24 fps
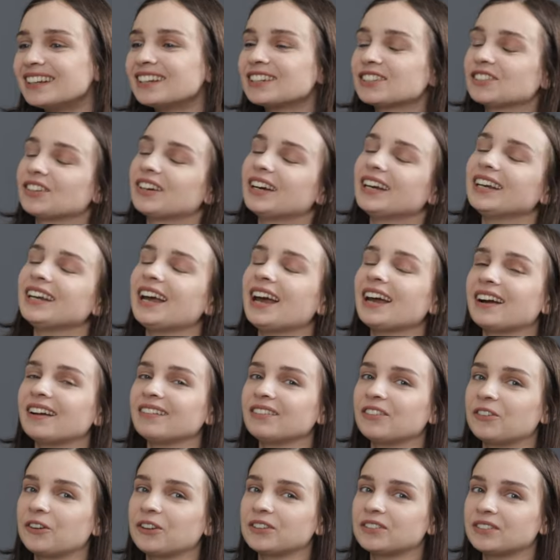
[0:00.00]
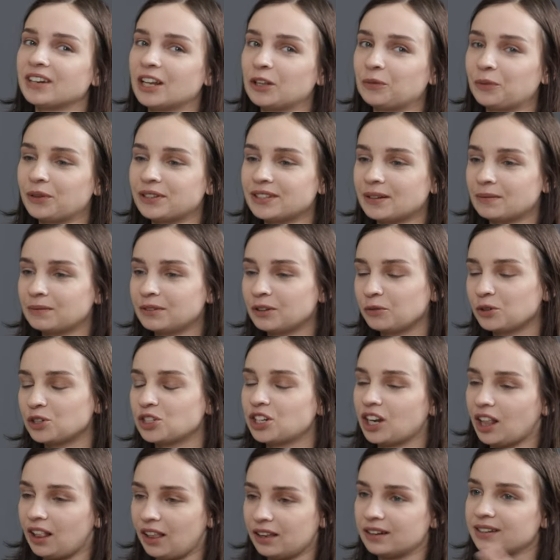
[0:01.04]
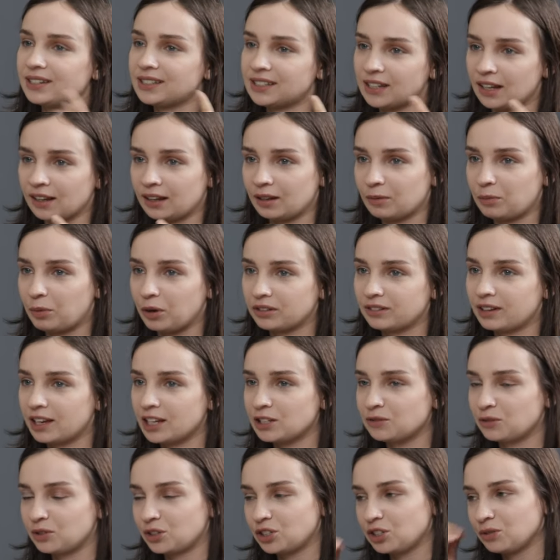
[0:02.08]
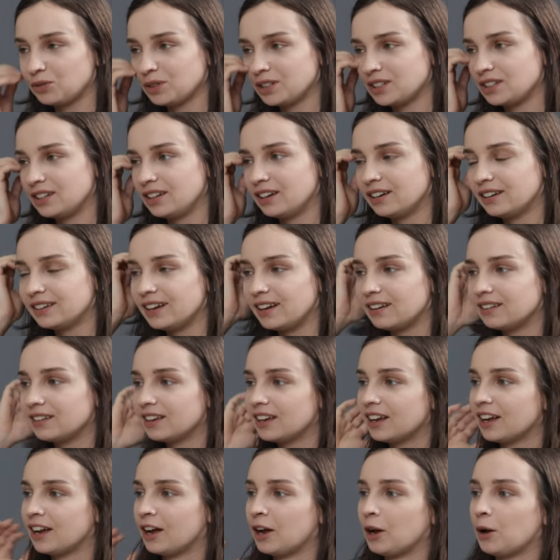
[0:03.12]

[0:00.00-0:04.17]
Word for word: So I, I kind of resonate with something which Helena said at the podcast when she was here that